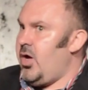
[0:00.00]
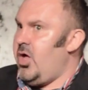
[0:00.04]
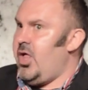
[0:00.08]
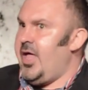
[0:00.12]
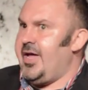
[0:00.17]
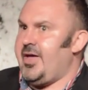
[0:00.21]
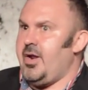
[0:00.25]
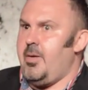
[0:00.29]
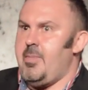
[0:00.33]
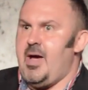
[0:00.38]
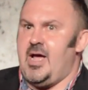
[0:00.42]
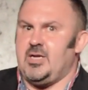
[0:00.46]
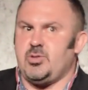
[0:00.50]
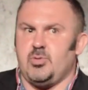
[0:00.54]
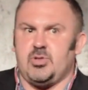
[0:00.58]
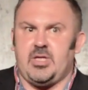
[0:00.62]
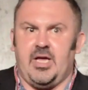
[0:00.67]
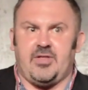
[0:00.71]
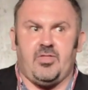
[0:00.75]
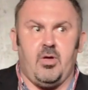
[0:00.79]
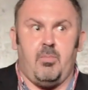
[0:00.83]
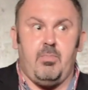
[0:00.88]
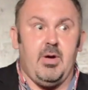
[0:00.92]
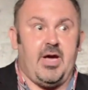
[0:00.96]
all I can imagine was
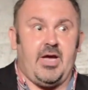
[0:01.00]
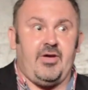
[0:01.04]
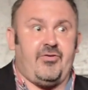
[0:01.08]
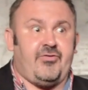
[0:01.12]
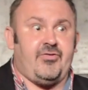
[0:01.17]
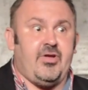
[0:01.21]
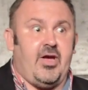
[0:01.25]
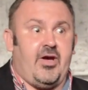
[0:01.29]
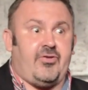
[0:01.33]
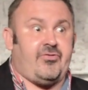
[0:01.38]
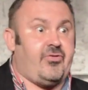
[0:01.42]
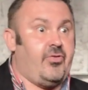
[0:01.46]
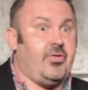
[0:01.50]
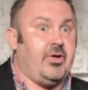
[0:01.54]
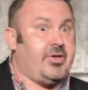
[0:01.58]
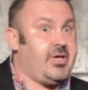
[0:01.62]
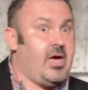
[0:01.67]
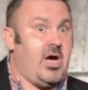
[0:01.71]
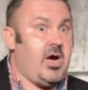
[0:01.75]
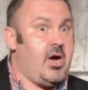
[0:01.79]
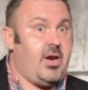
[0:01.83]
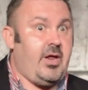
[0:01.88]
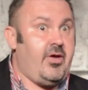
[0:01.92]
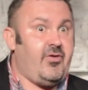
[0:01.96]
like the biggest dicks and the
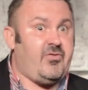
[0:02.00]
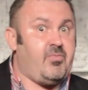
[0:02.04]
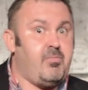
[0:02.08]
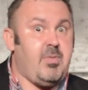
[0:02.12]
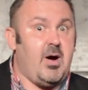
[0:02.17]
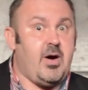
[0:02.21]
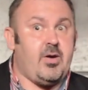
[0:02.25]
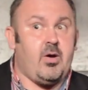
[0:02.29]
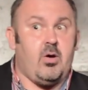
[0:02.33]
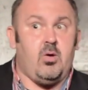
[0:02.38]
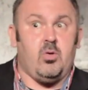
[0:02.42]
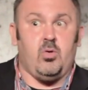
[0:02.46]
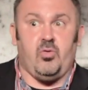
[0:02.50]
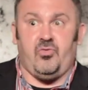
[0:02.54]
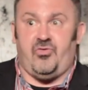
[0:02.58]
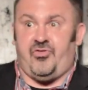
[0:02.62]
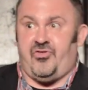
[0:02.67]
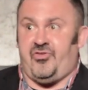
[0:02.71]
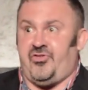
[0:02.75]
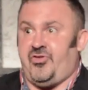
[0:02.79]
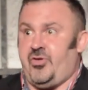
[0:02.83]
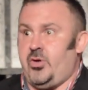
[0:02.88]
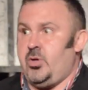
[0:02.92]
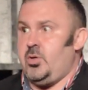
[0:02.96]
tiniest
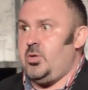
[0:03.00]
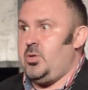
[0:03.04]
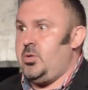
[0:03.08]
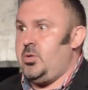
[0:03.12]
buttholes.